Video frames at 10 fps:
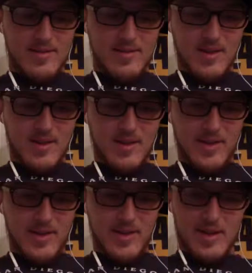
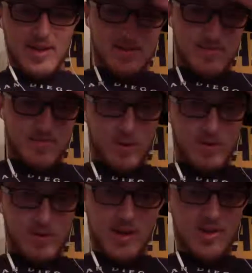Offense, 4
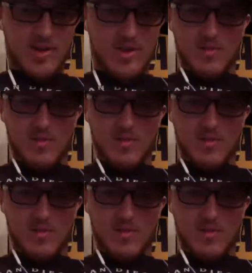touchdowns.